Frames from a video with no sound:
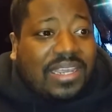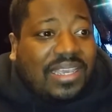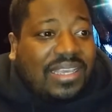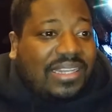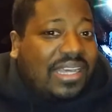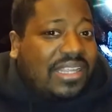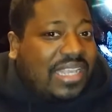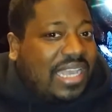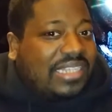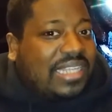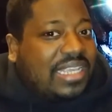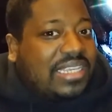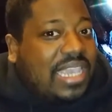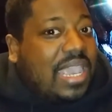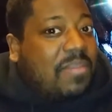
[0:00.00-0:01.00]
And the other guy's
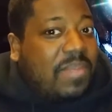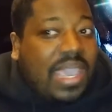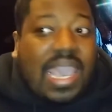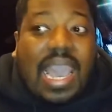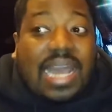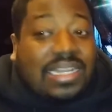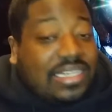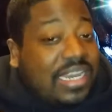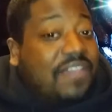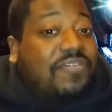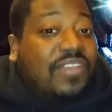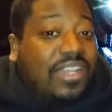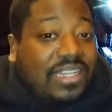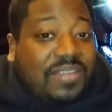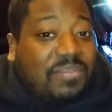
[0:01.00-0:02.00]
like, "Yeah, man, I
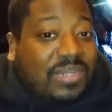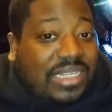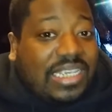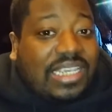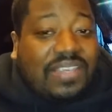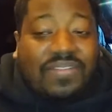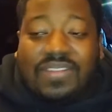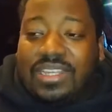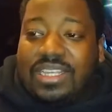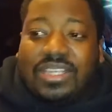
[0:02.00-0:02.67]
definitely believe."